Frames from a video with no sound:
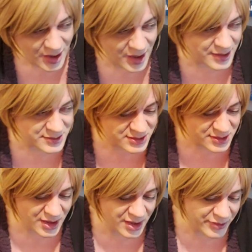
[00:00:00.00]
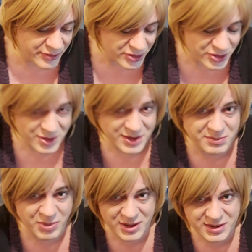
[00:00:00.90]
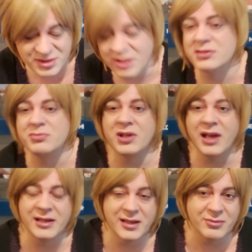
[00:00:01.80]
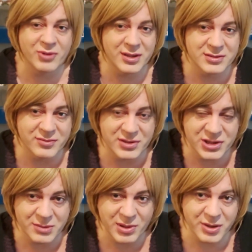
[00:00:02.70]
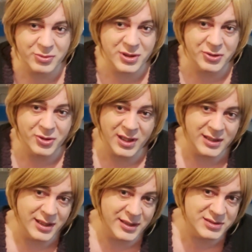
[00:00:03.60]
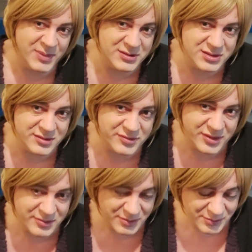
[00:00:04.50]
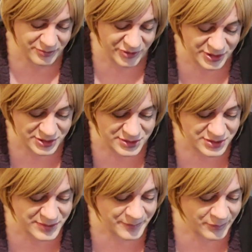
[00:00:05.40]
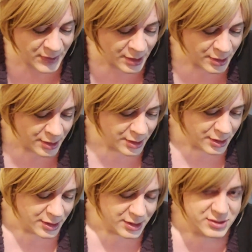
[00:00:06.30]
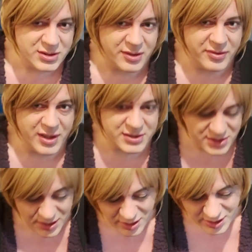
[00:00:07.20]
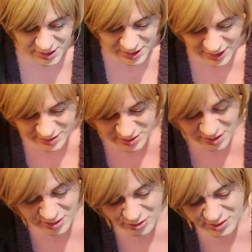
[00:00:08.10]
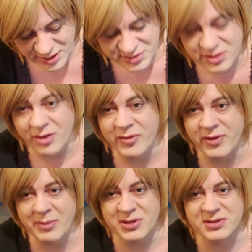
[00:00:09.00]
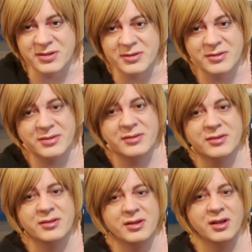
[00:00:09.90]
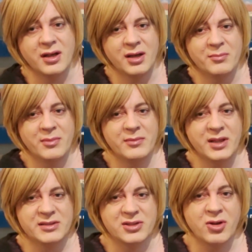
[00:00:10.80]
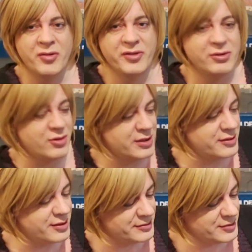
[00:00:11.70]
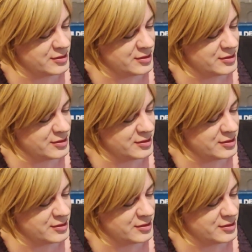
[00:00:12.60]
And even if you do need to buy this item, you can get them relatively cheaply, although you can get expensive versions. So the first thing you're going to need, and I got this off of Amazon, is a coffee grinder.